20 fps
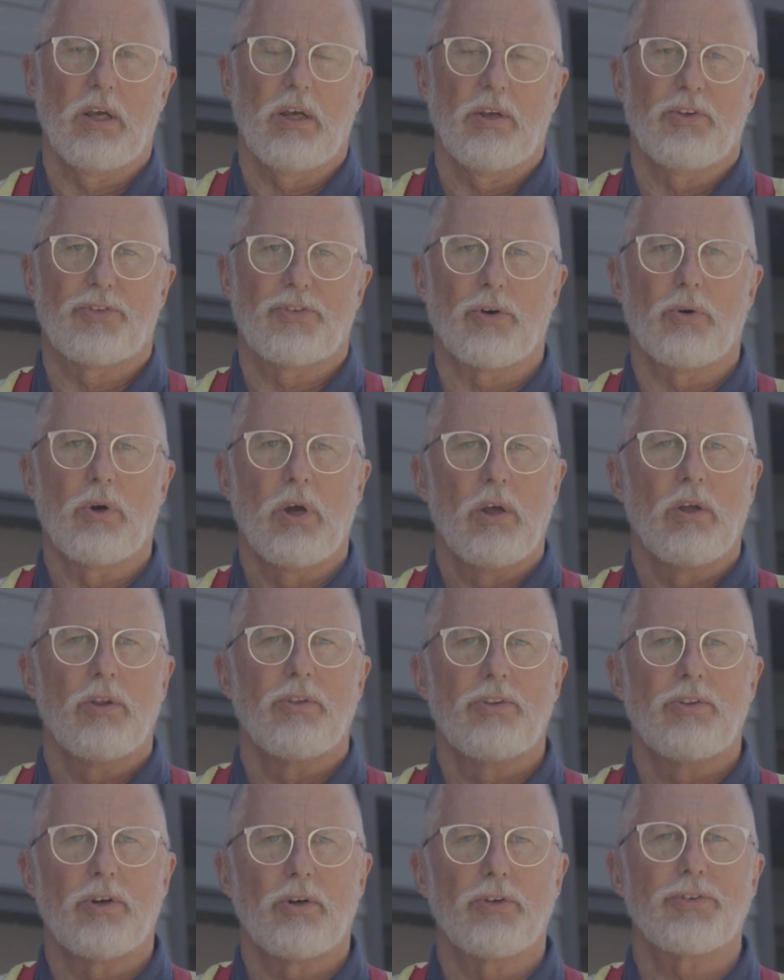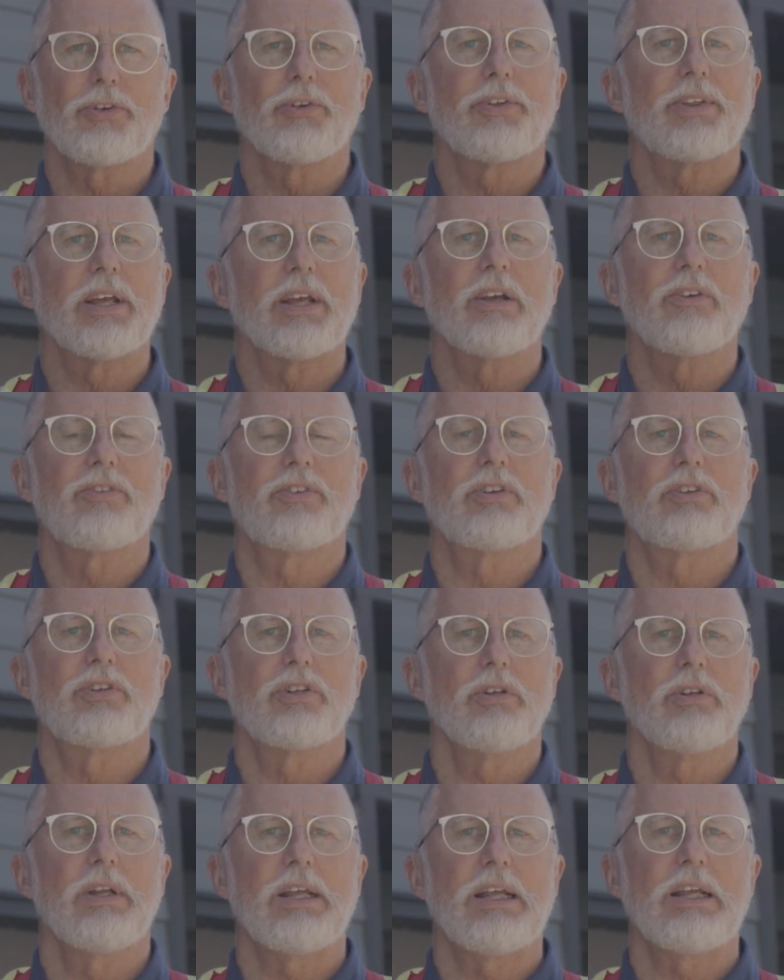So those are things that
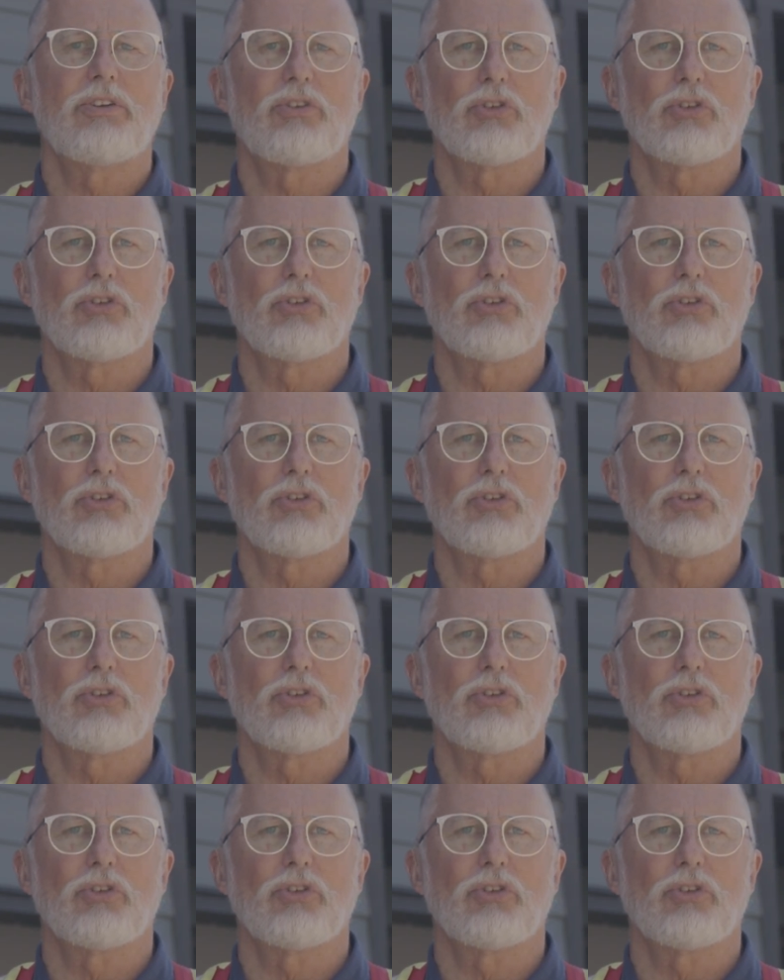you need